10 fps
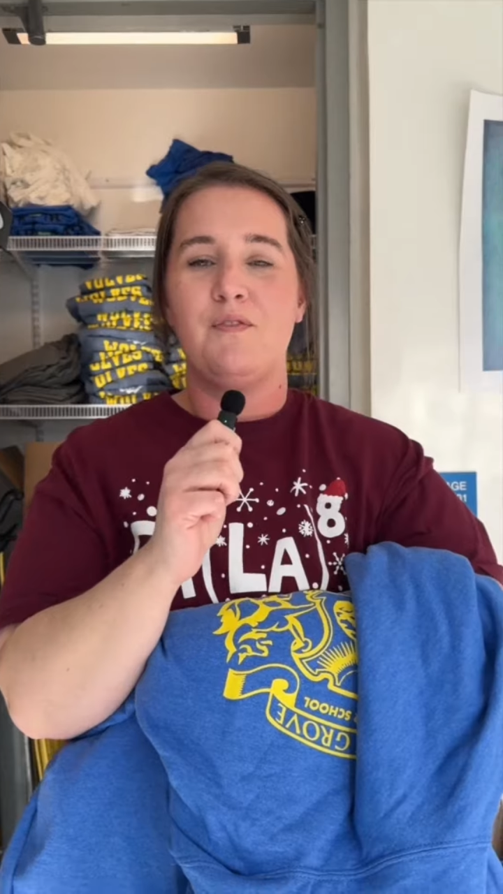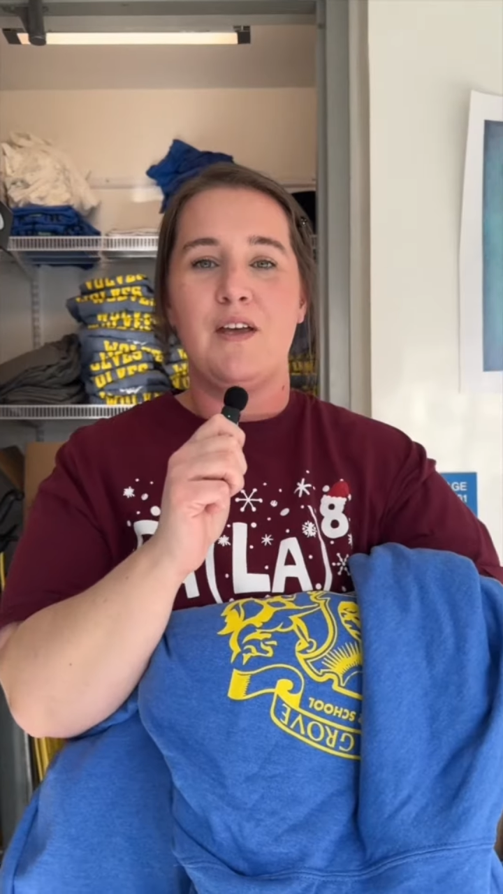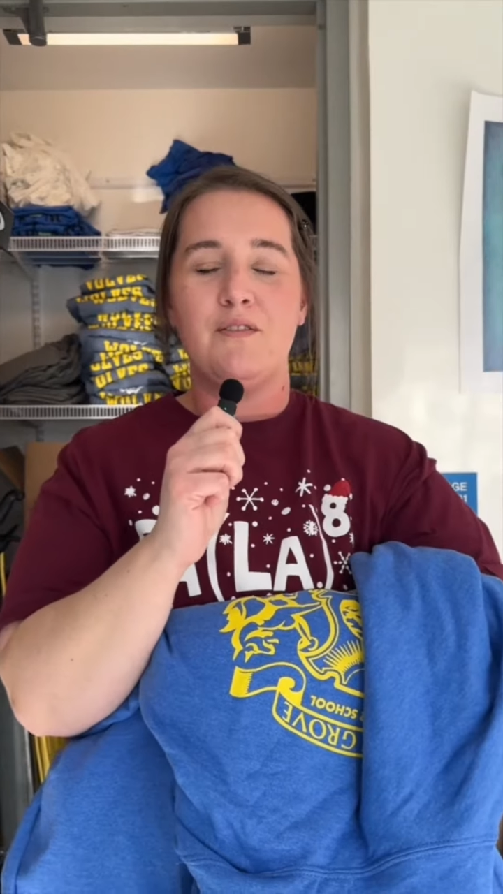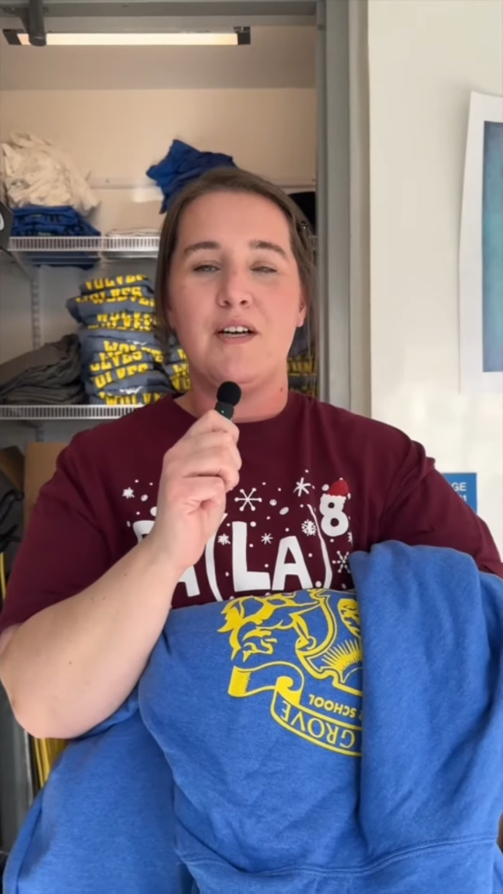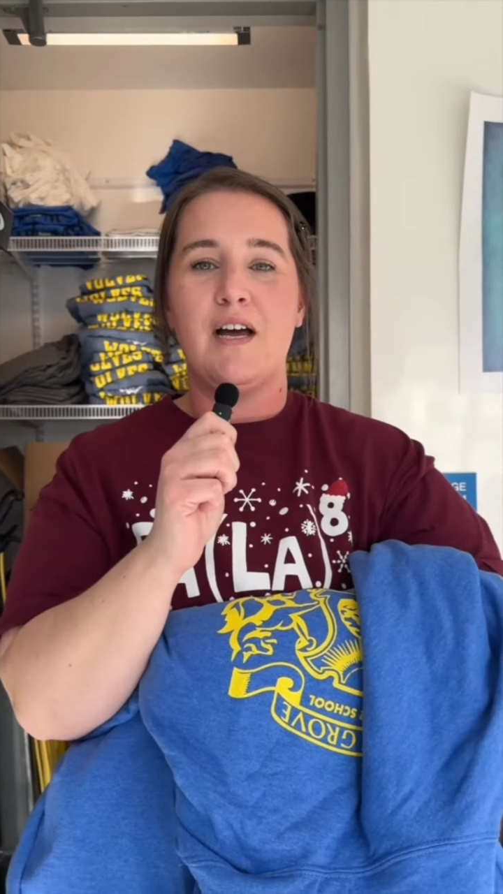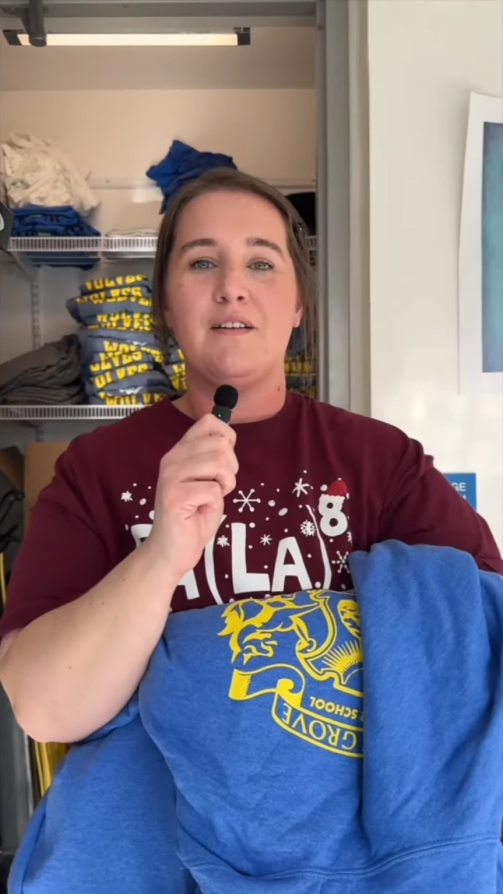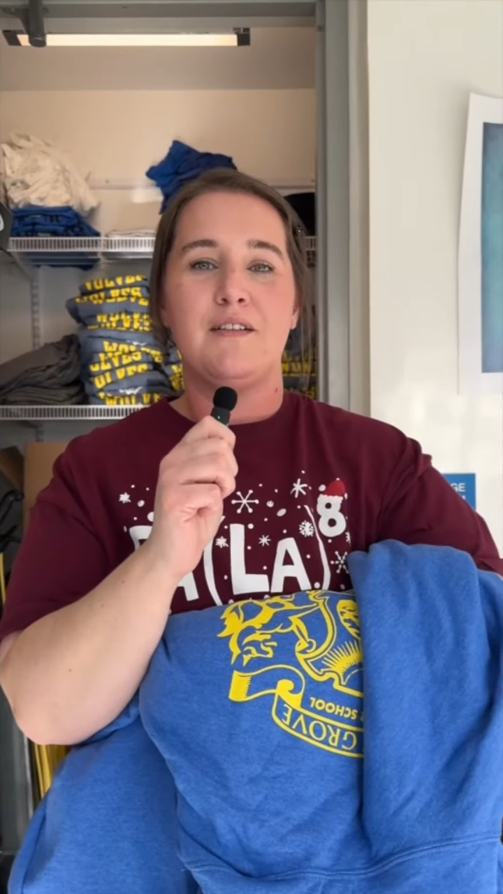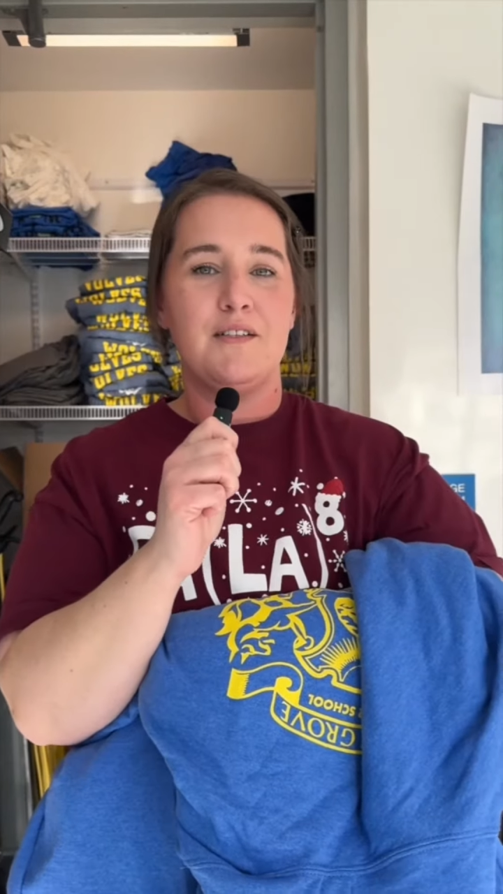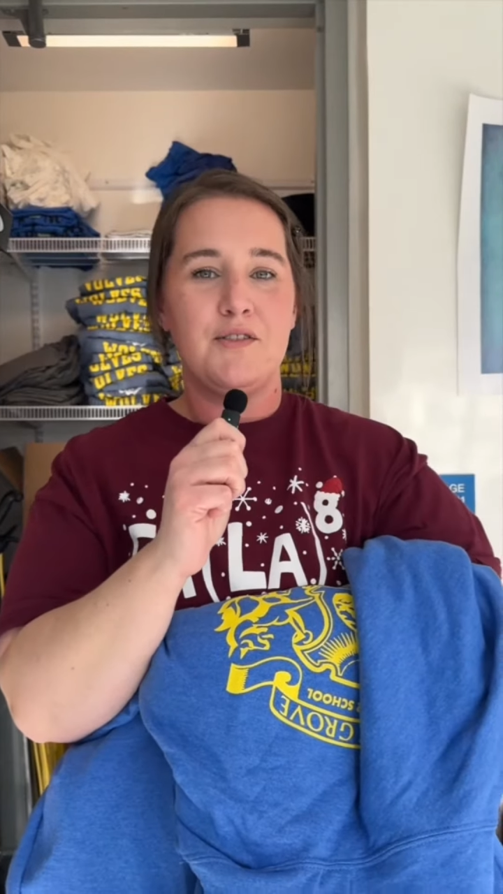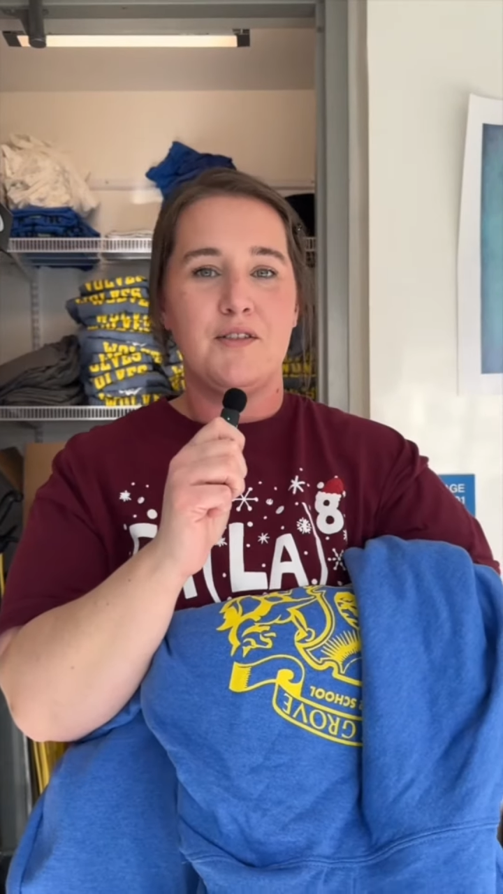Favorite
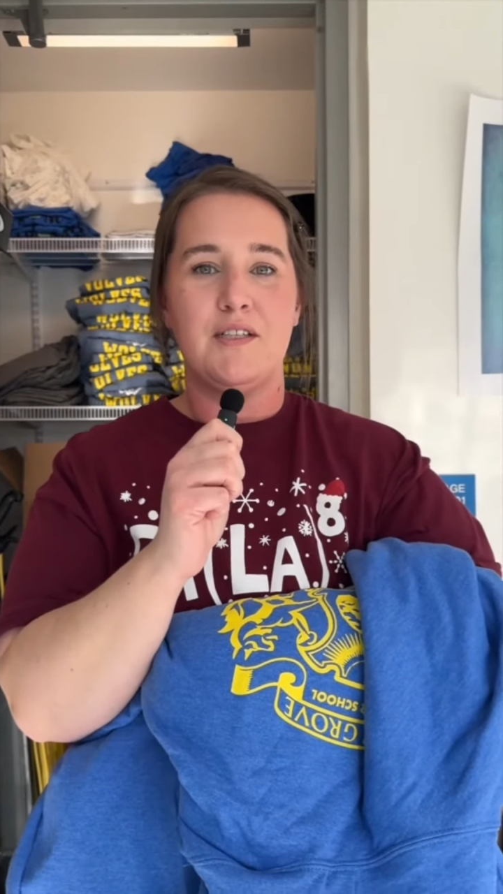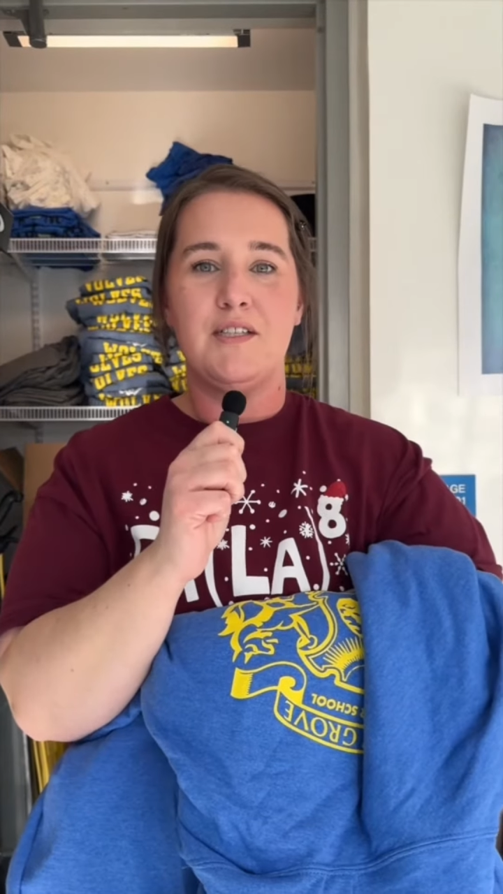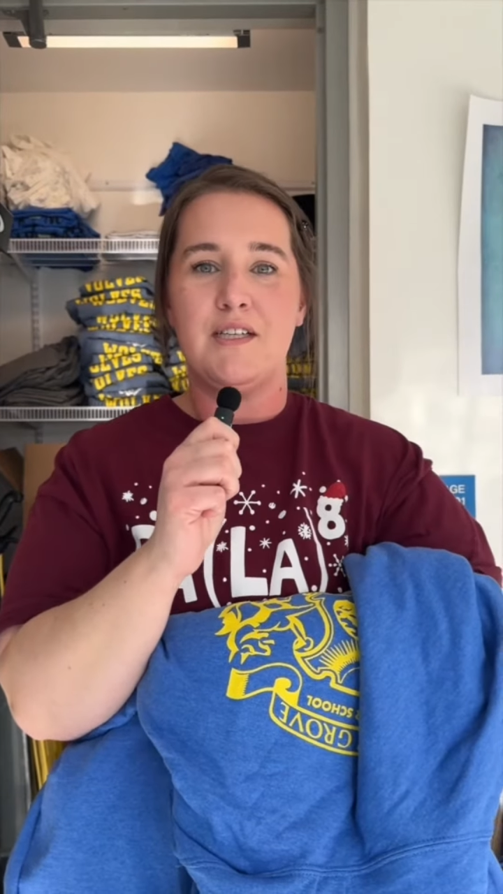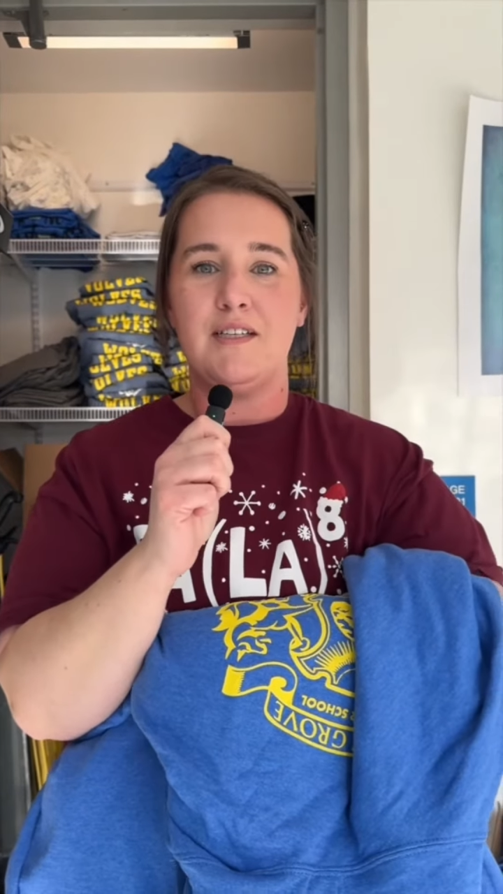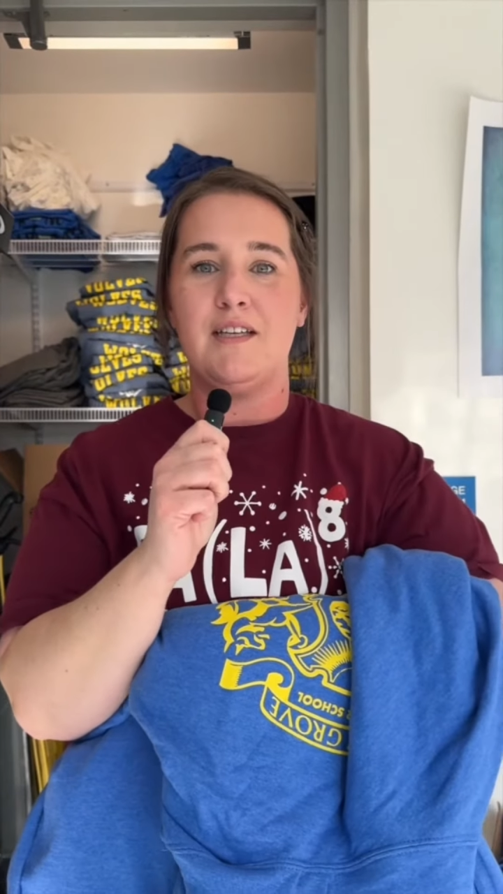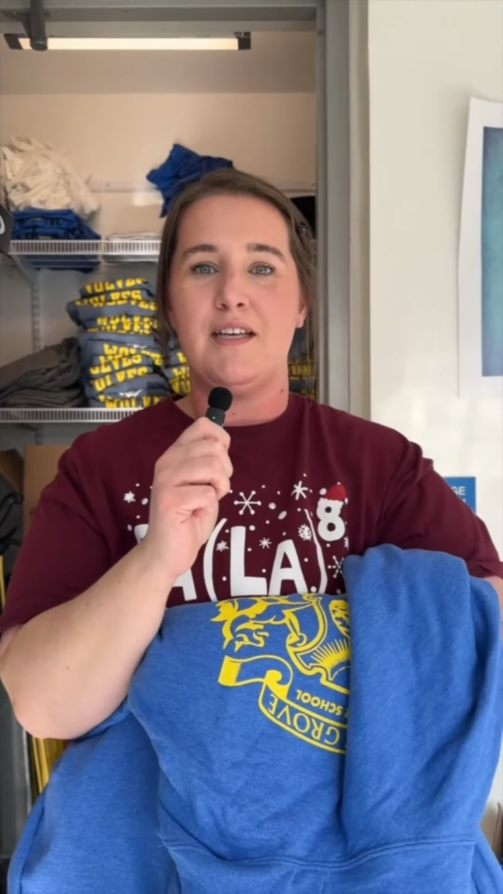holiday tradition